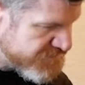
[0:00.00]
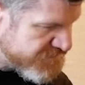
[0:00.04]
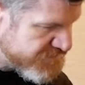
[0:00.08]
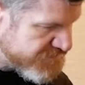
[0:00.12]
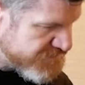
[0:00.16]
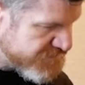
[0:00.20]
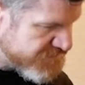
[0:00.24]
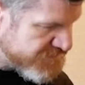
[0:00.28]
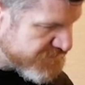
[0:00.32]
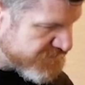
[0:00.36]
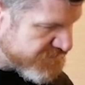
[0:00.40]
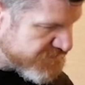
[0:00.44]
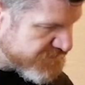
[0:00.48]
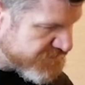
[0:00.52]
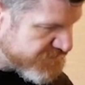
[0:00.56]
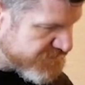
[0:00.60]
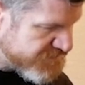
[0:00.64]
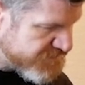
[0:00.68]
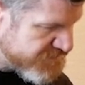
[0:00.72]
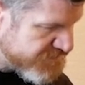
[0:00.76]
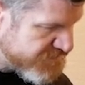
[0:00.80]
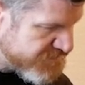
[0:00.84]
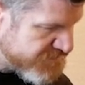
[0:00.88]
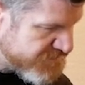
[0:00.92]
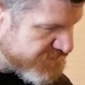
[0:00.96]

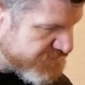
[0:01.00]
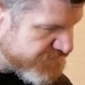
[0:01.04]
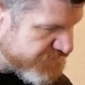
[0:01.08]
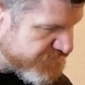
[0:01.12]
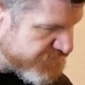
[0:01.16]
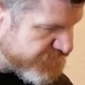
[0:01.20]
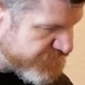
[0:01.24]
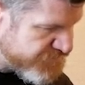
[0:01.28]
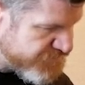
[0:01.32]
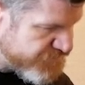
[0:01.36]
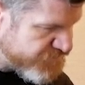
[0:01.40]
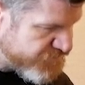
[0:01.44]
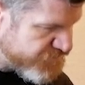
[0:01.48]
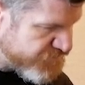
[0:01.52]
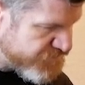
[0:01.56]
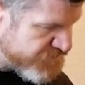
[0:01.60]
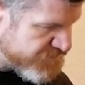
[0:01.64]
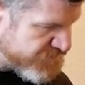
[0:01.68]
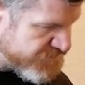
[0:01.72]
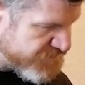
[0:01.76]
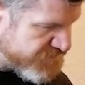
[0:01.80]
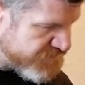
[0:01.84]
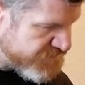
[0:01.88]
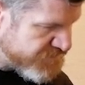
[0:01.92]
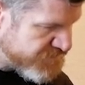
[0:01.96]

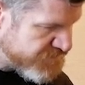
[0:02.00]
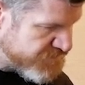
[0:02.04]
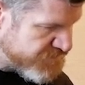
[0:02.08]
(silent)